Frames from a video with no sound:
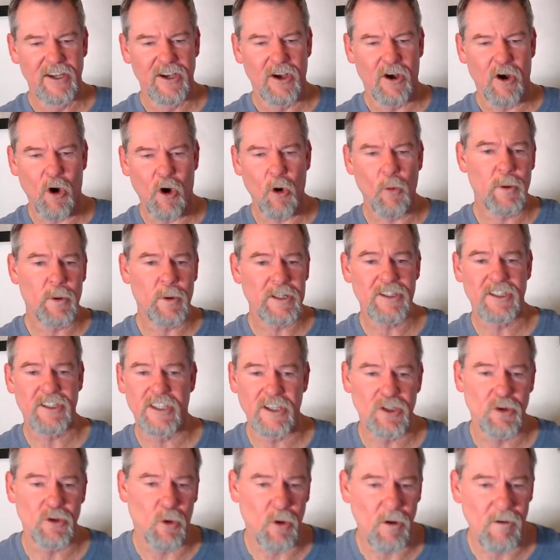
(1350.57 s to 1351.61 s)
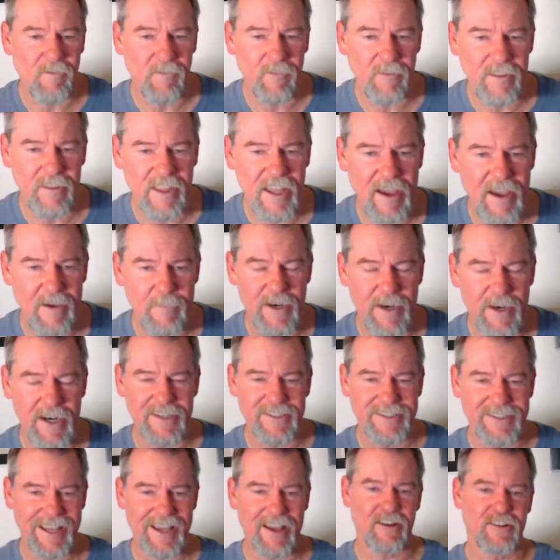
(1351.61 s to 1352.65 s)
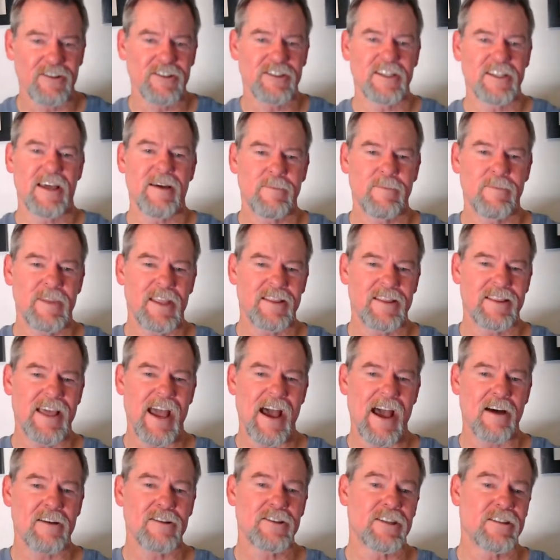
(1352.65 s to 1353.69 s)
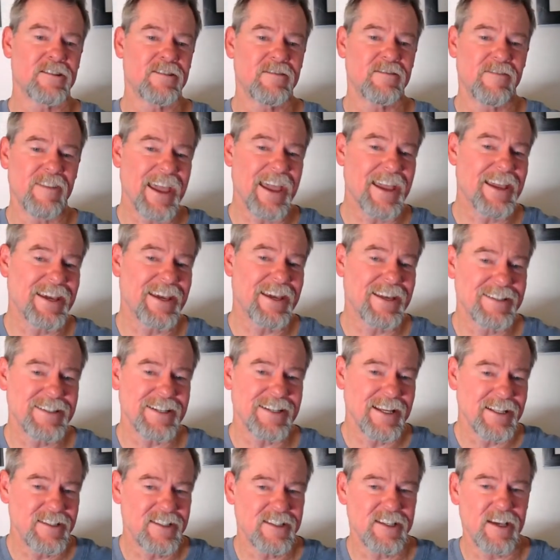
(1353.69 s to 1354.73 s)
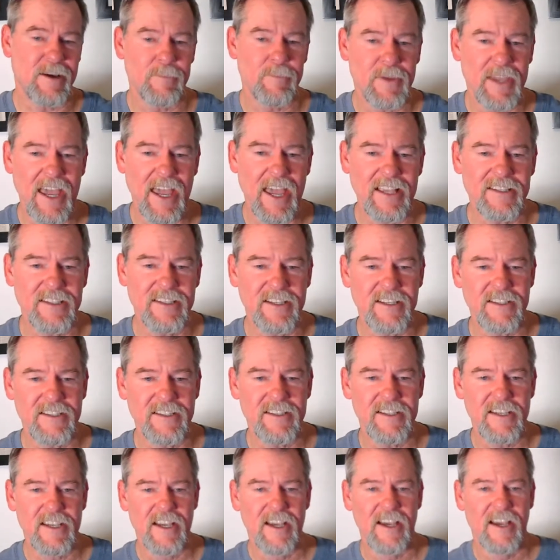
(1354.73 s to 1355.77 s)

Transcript: opens the door for them, and it tells them that the house is vacant in some cases.